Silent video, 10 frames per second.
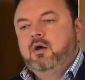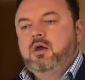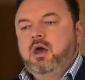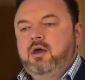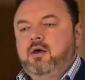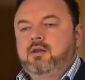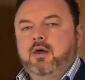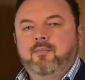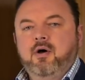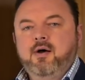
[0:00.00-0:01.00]
yeah, you can
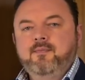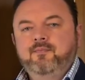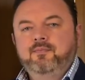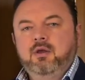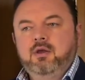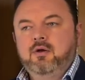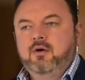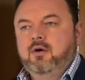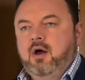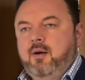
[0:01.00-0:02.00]
get by.
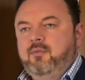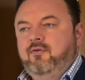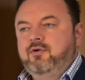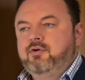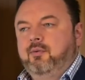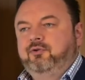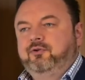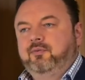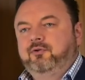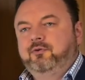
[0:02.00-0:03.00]
If you shop
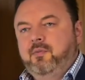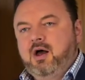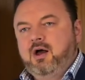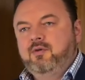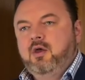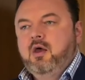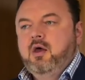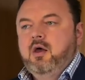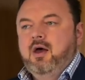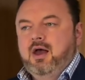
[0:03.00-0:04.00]
smart
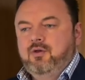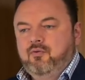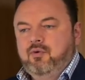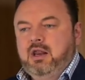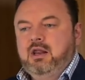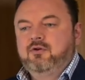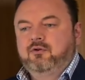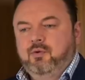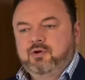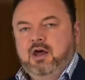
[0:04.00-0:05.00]
and really
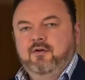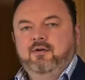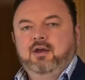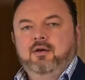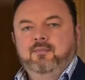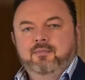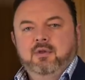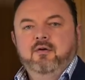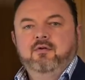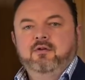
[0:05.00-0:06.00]
just watch every
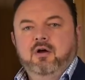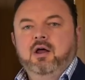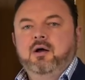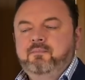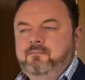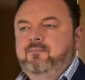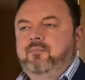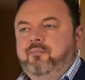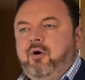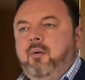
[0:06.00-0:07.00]
dollar,
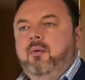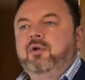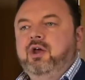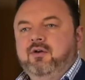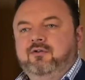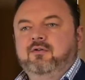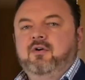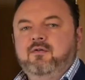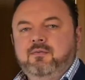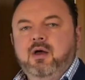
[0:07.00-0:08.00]
probably you could
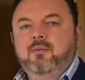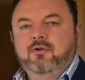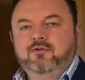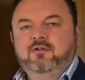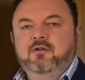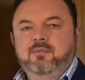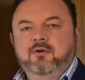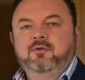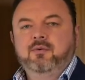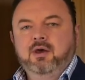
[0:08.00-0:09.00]
survive in Melbourne on
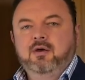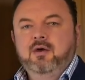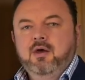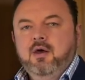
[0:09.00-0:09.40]
$600 a week.